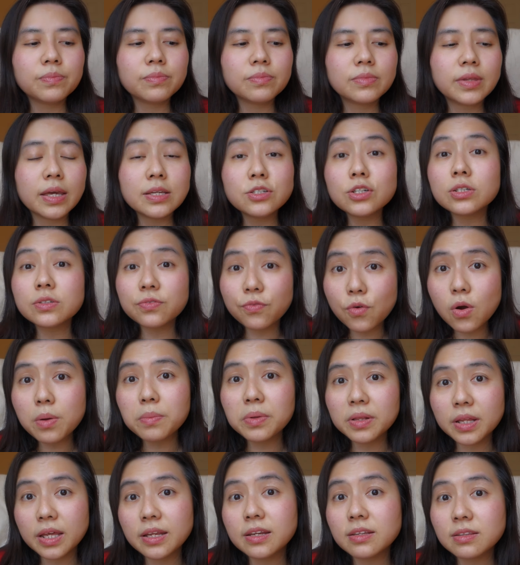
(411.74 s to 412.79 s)
They just
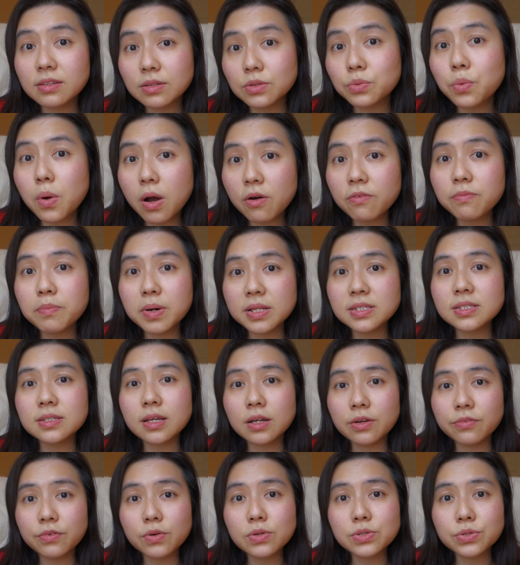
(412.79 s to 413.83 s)
formulated the 12 months
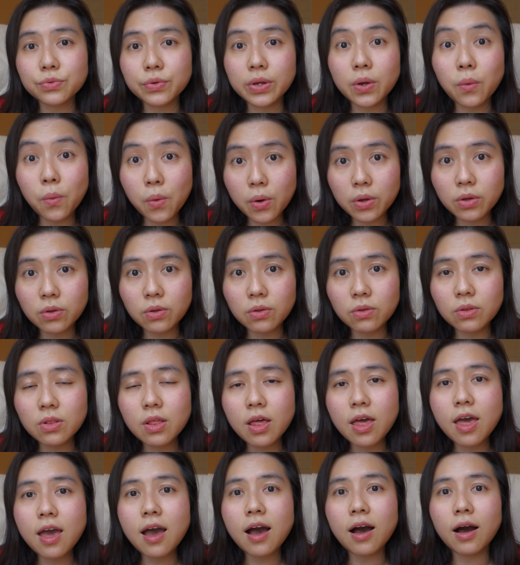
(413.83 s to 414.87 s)
anniversary oil,
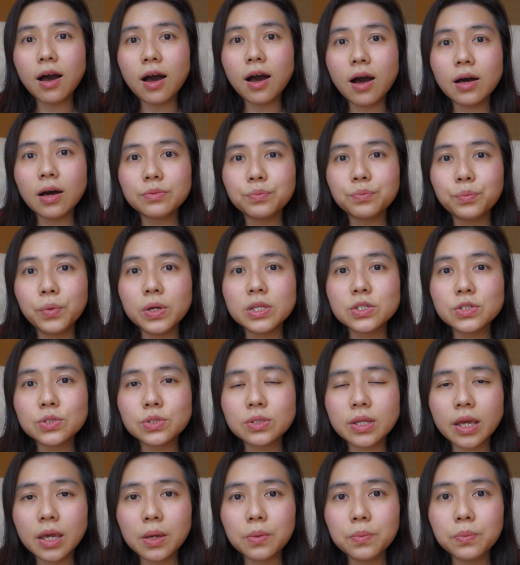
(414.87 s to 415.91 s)
which
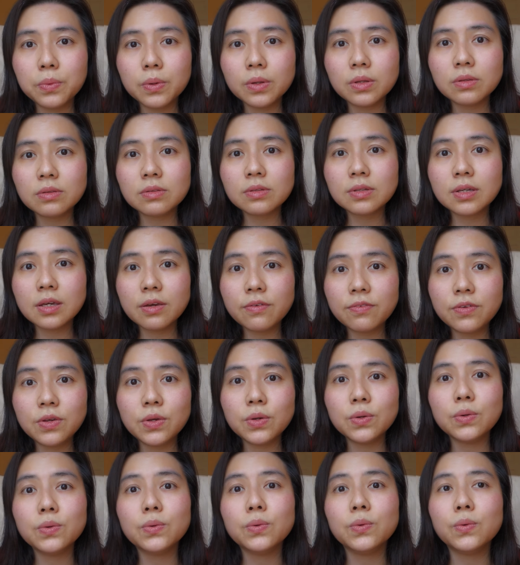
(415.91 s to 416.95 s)
they would give
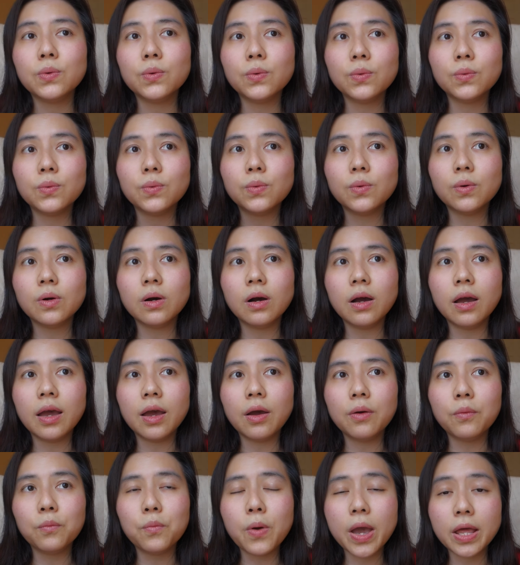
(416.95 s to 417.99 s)
you
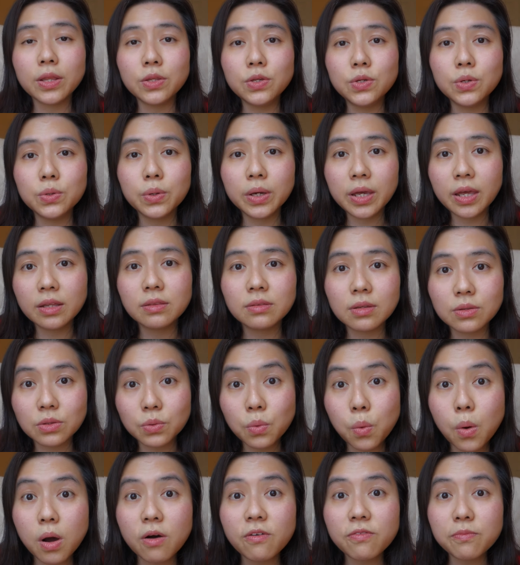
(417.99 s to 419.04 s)
when you hit the
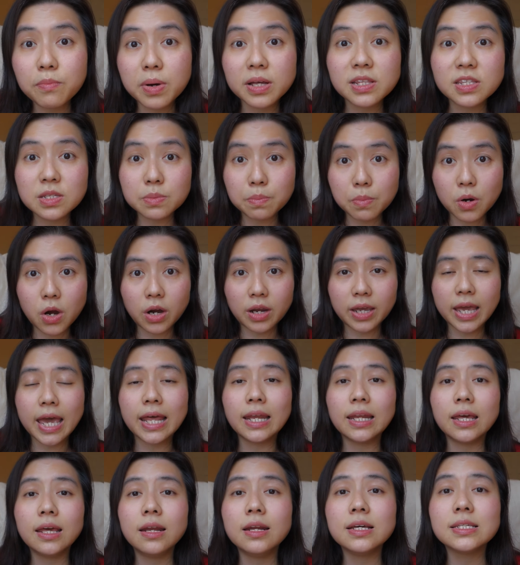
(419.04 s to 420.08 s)
12 months mark,
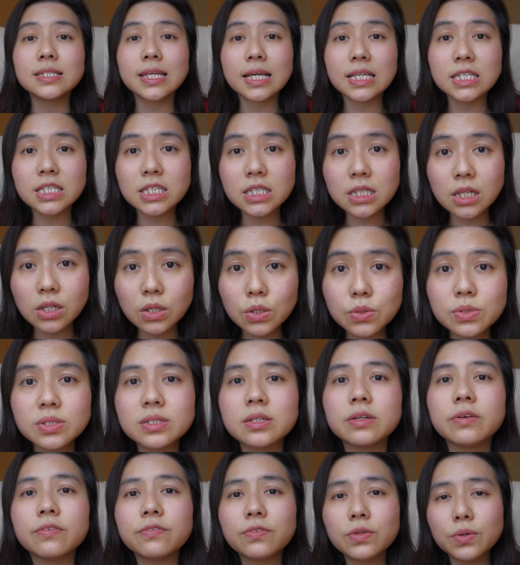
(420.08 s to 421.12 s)
and it is
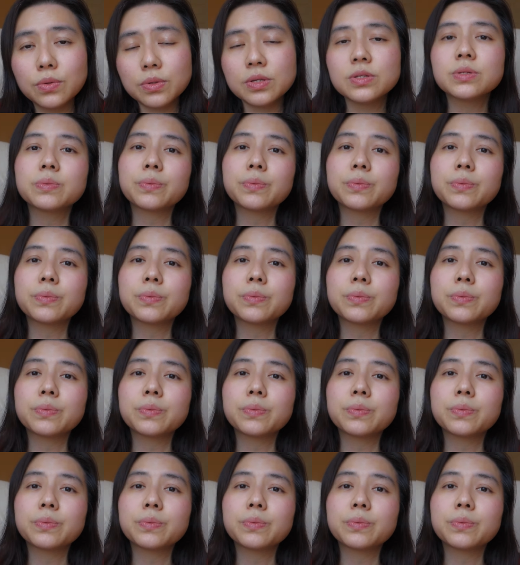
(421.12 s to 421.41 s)
exclusive to this